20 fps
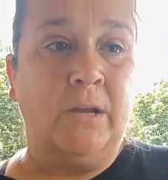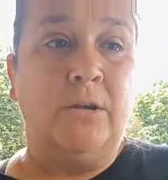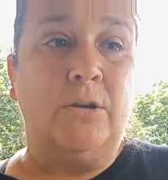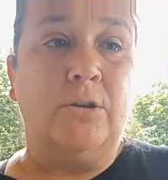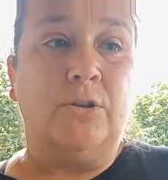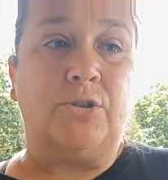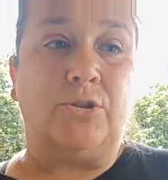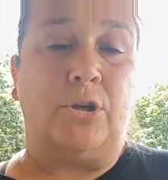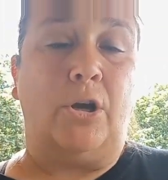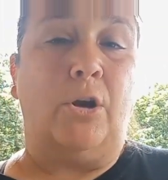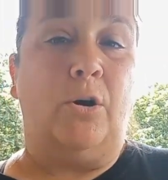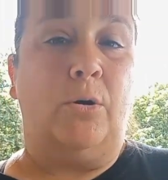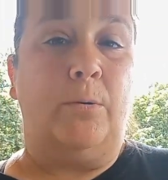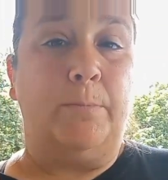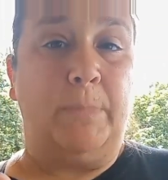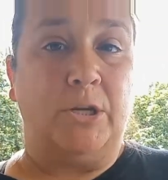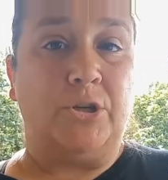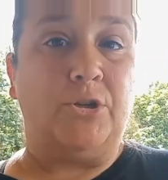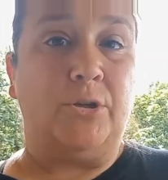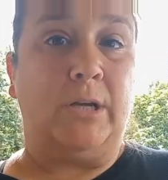So
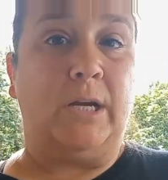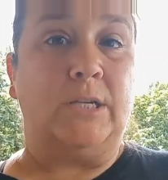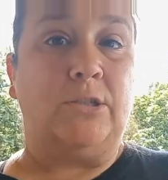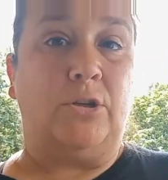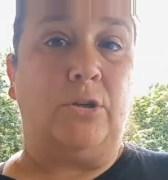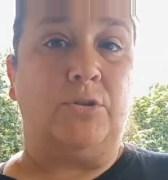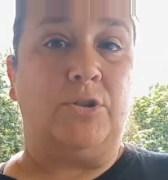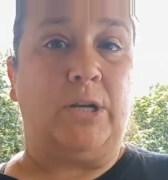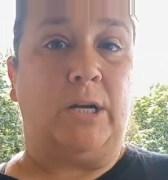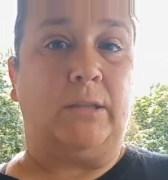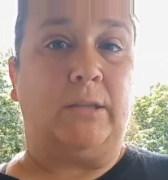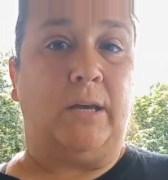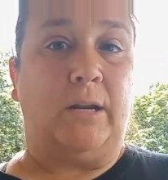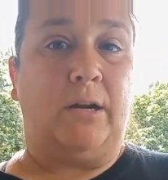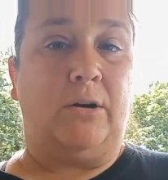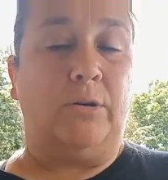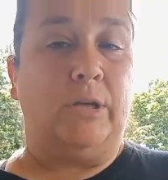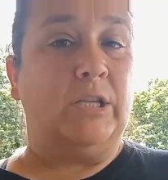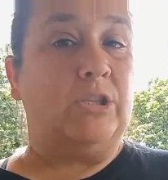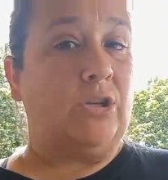make sure you guys go check that
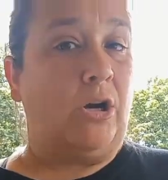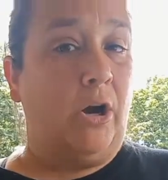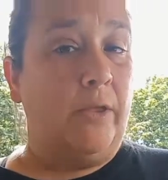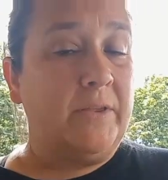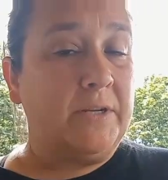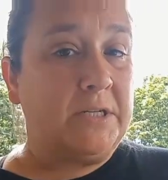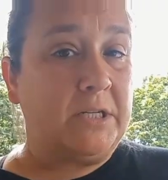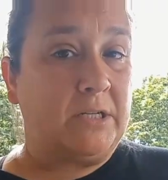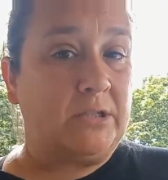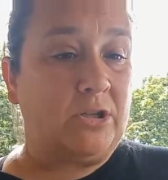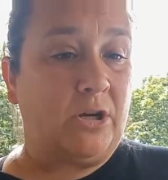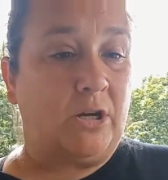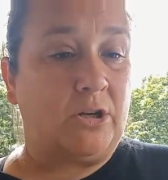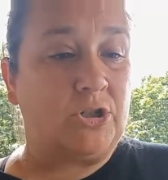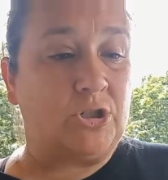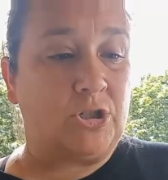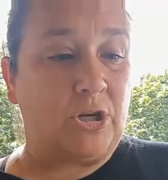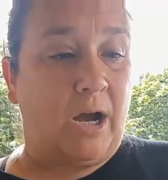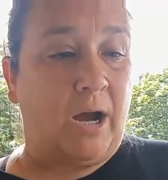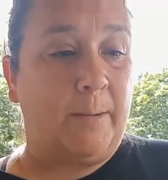out. It's on the TikTok
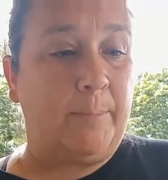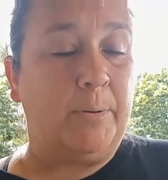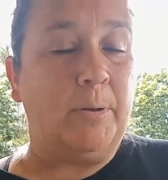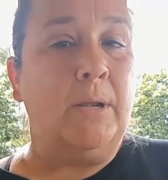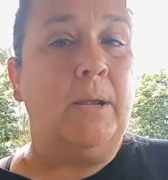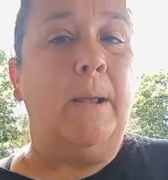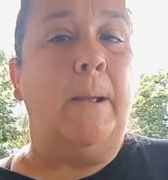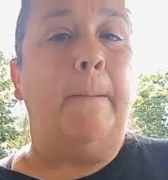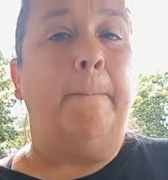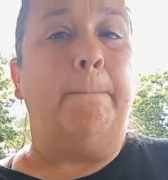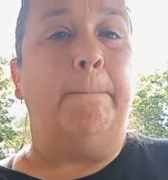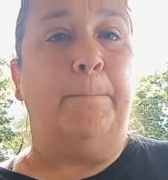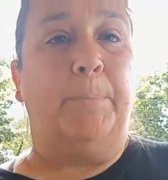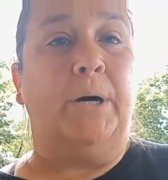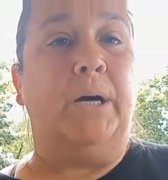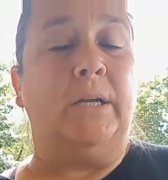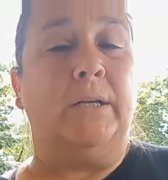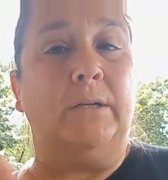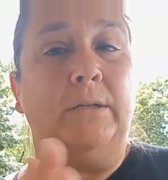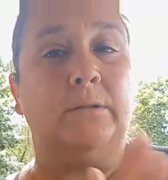shop,
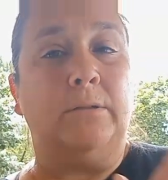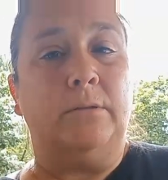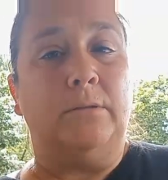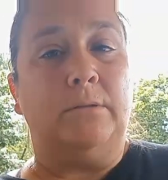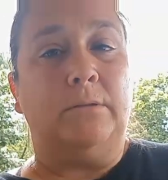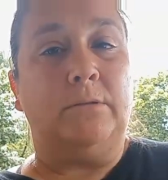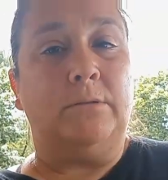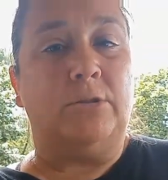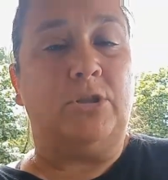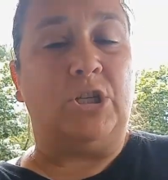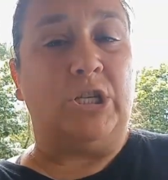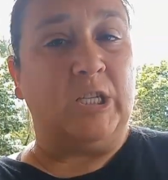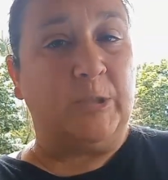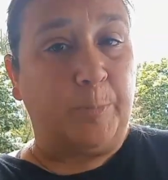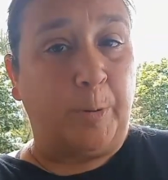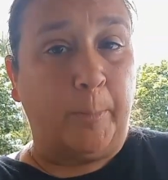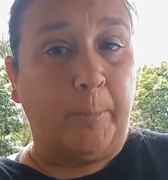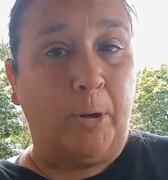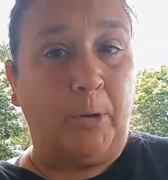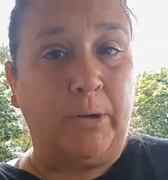but she's
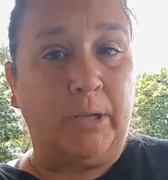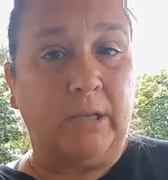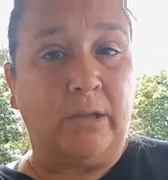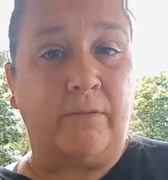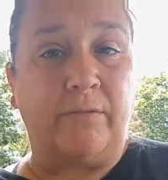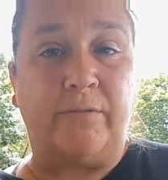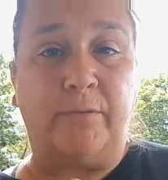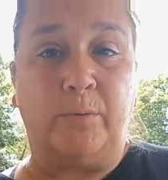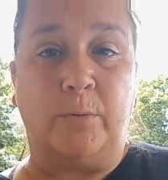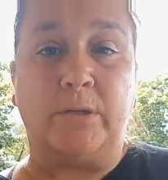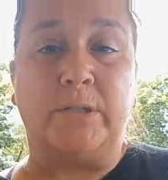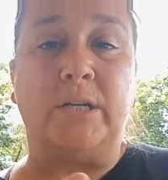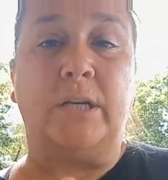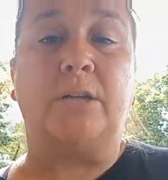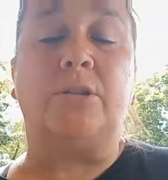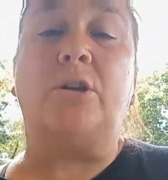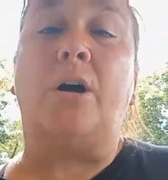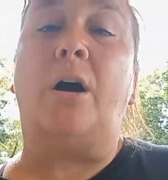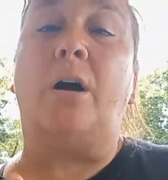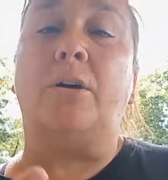promoting it for
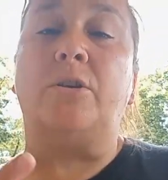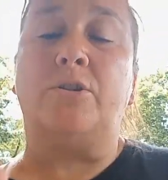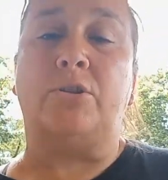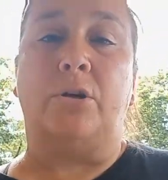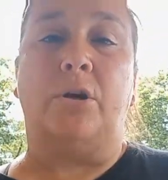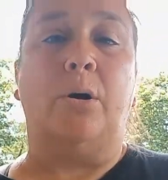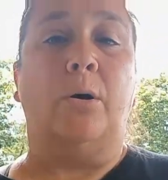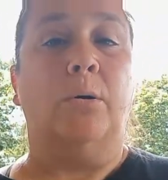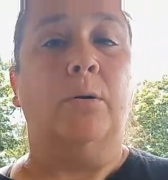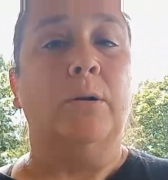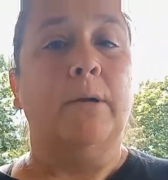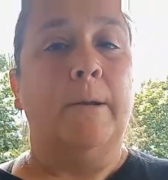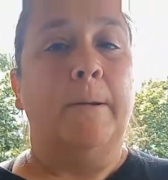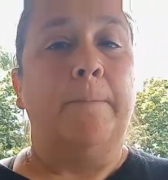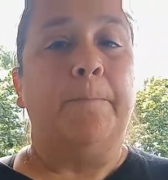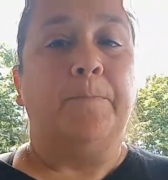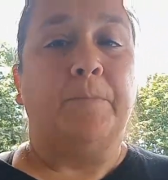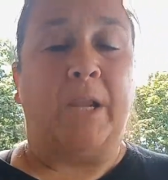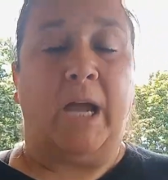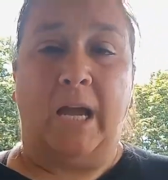TikTok, so
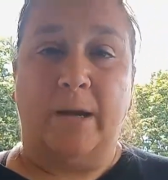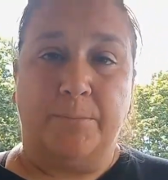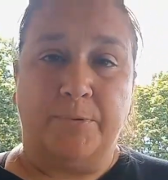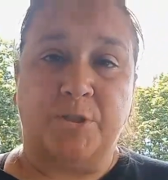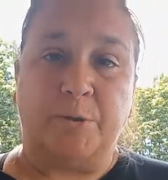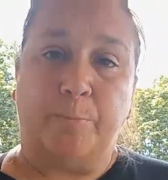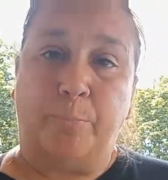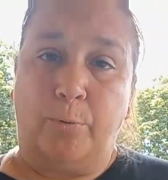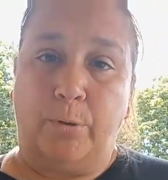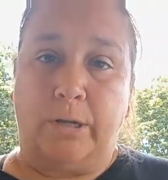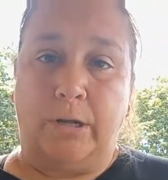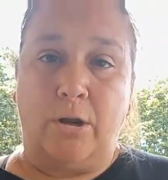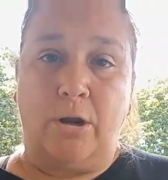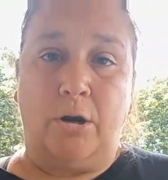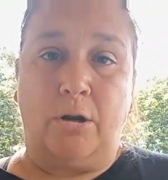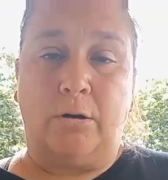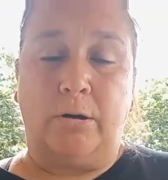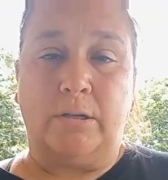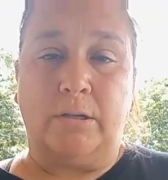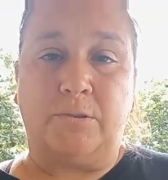I'm supporting
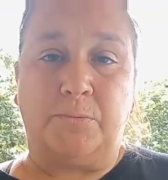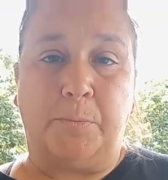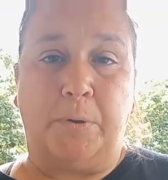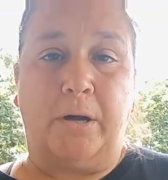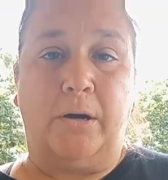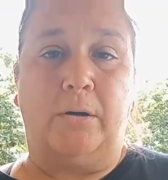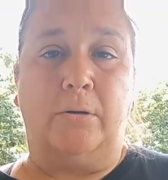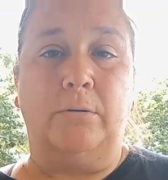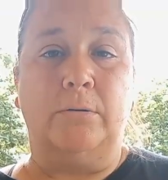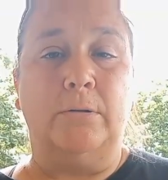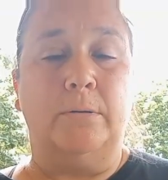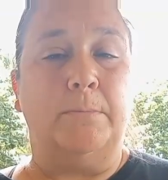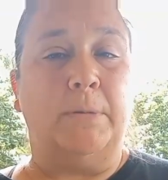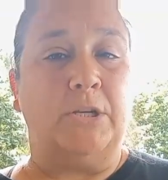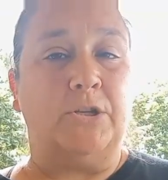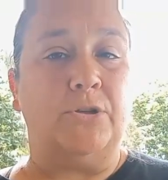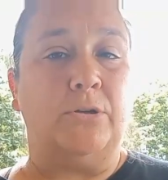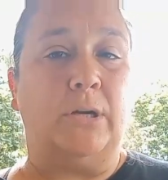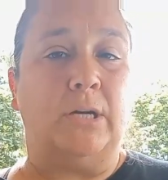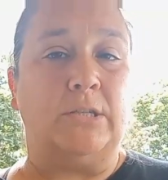her as well. Make
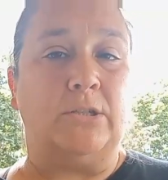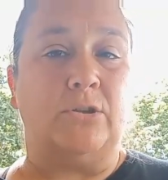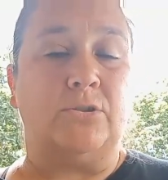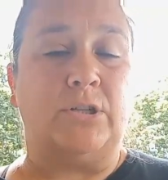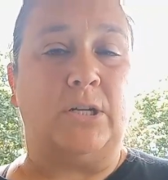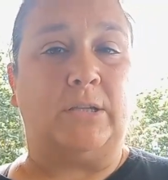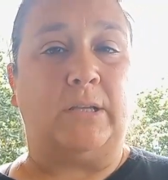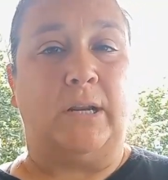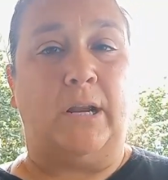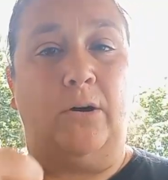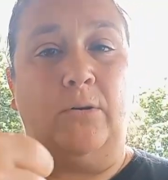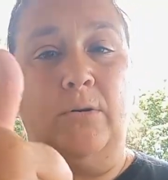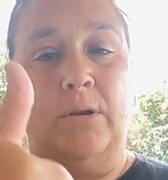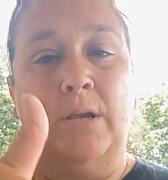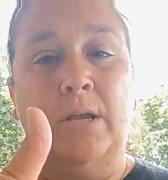sure you guys go check that out.